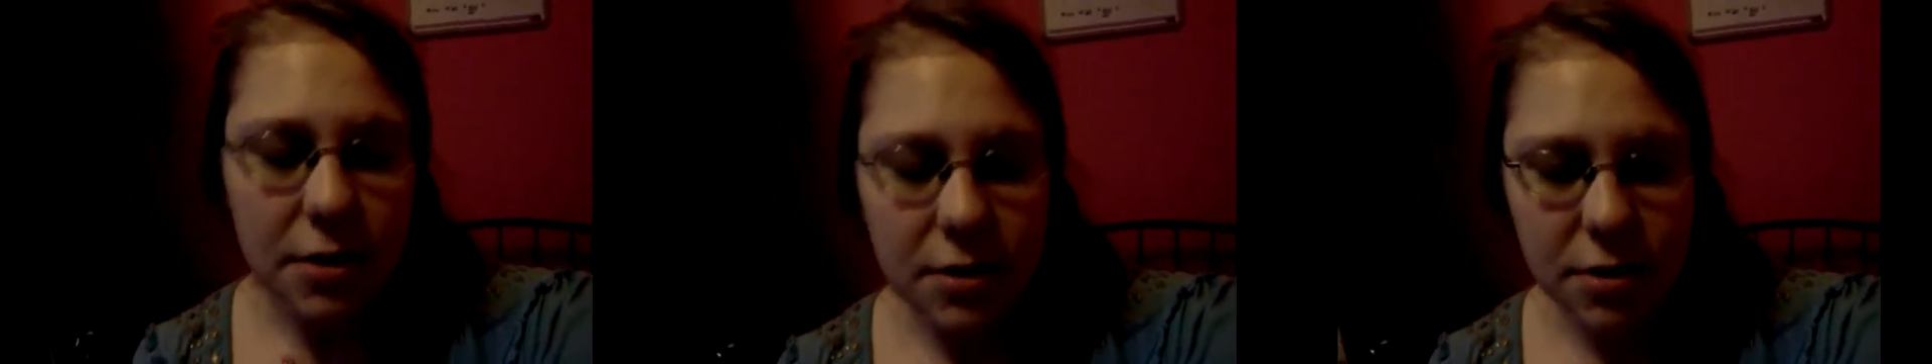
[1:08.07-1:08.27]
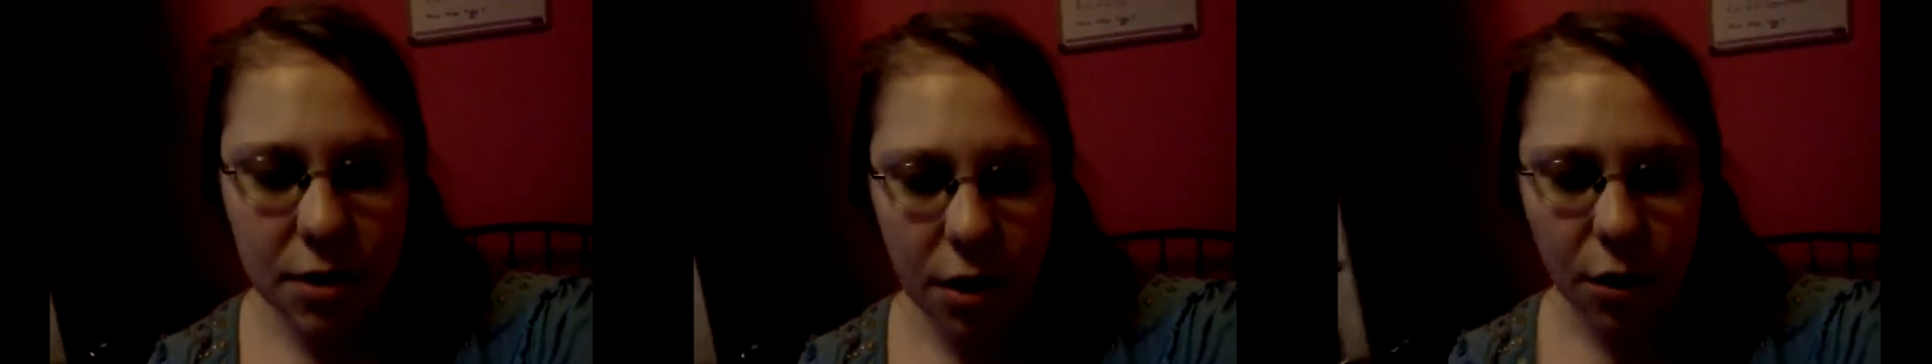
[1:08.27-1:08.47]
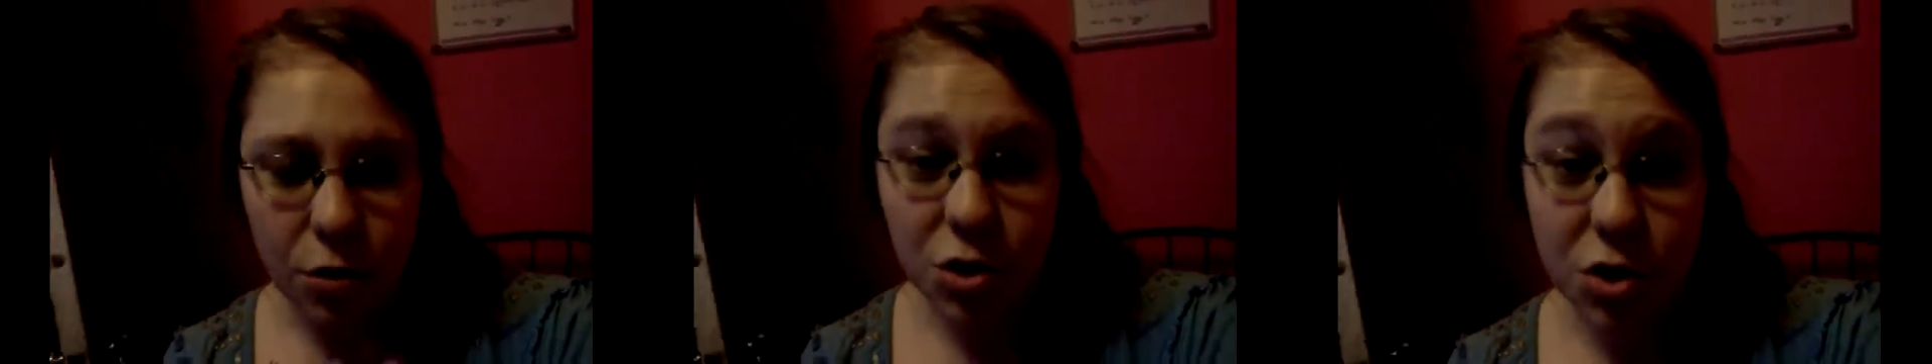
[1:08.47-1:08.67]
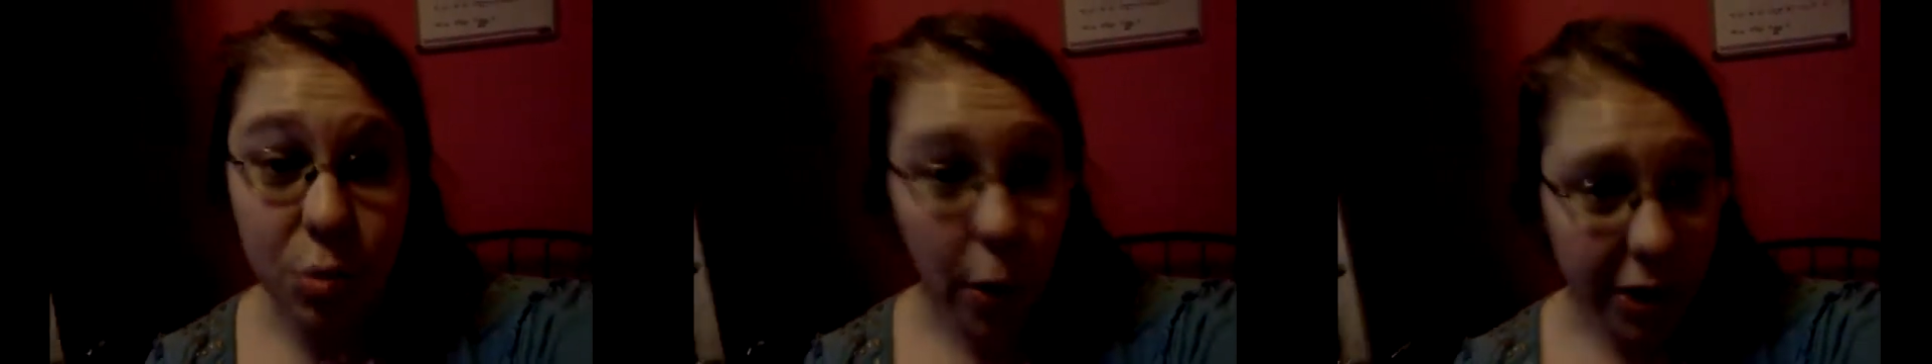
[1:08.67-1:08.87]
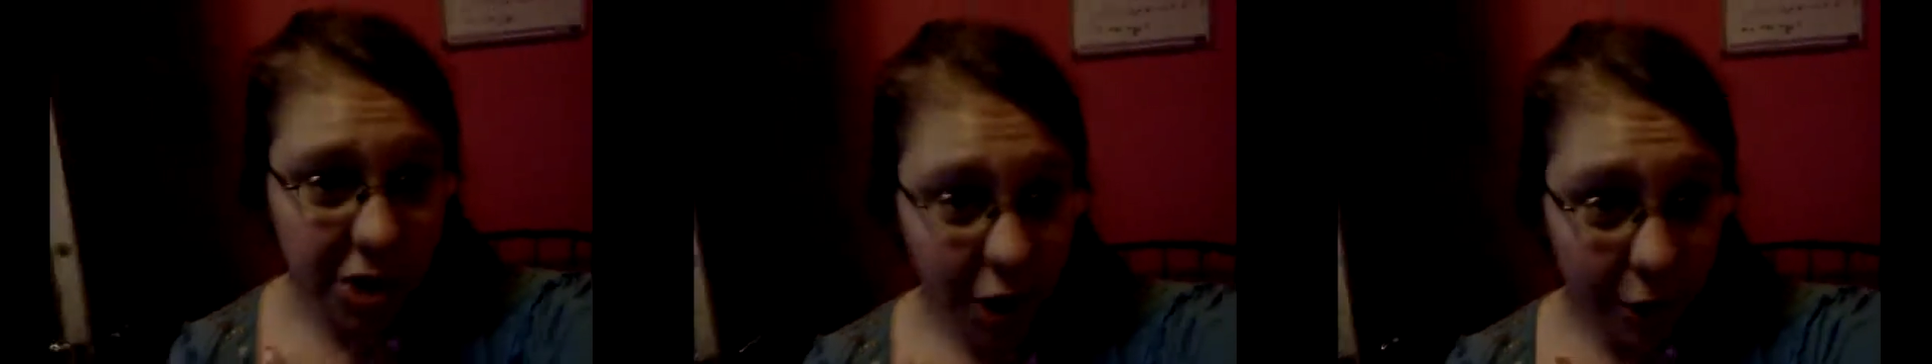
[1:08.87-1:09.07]
So
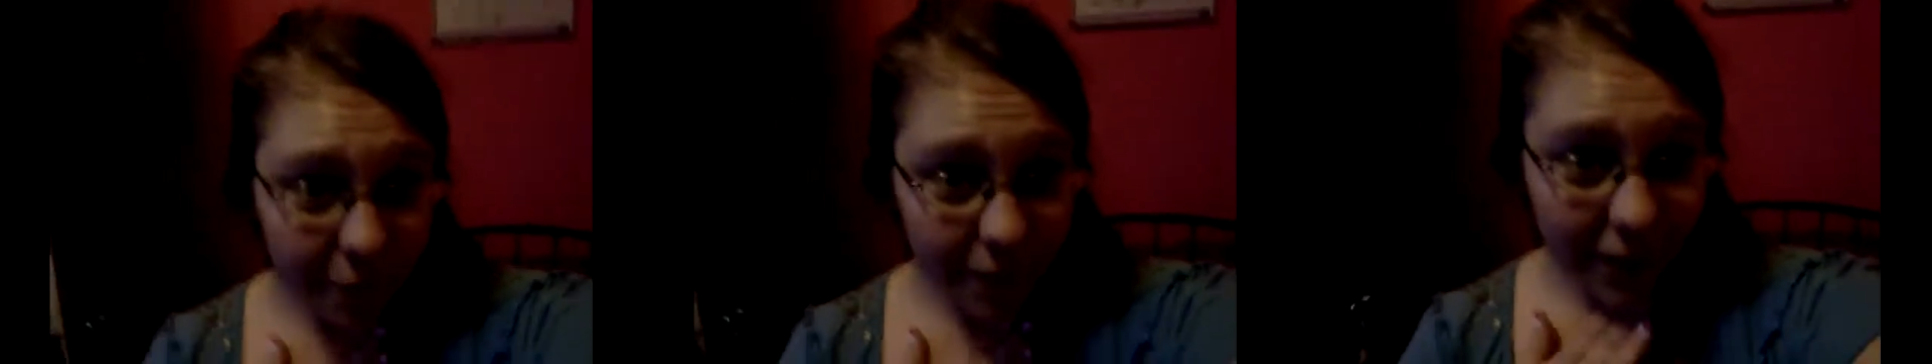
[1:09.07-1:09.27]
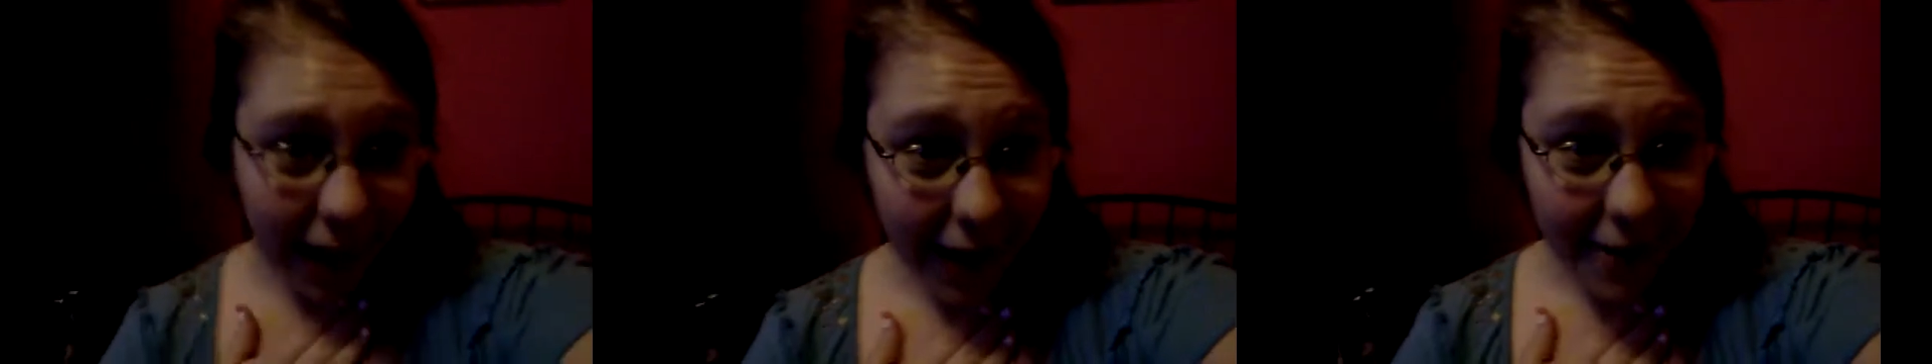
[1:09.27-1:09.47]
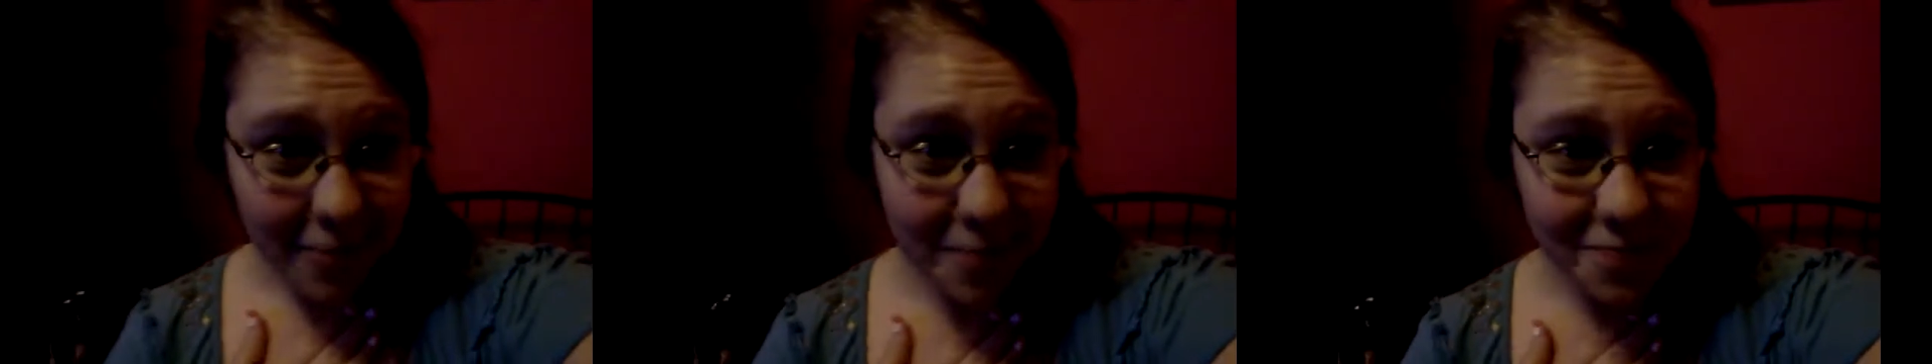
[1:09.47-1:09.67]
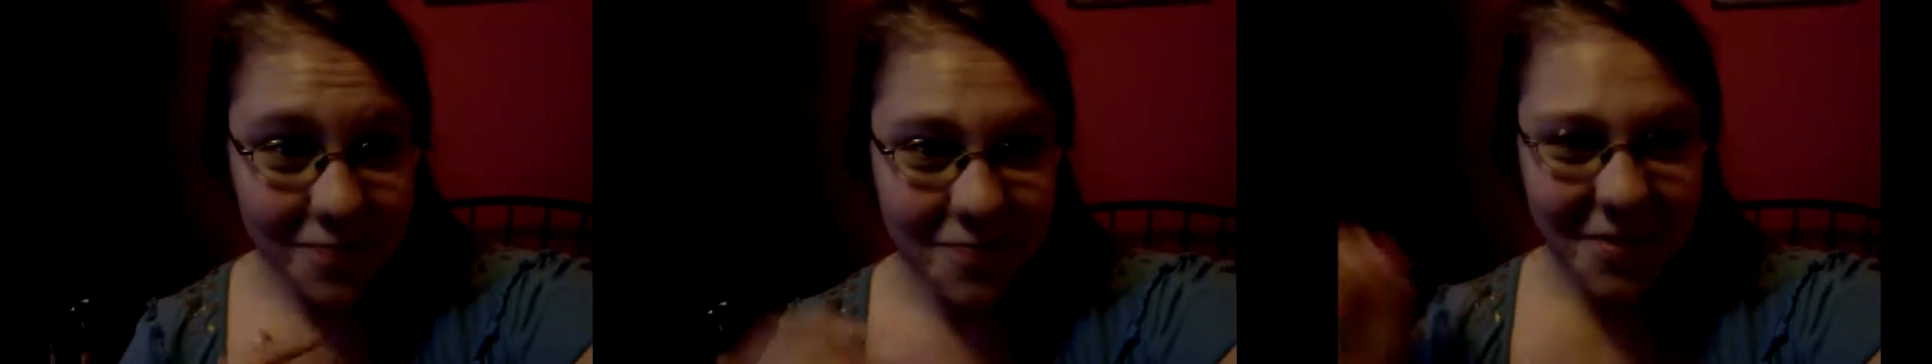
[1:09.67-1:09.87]
just watch out for that.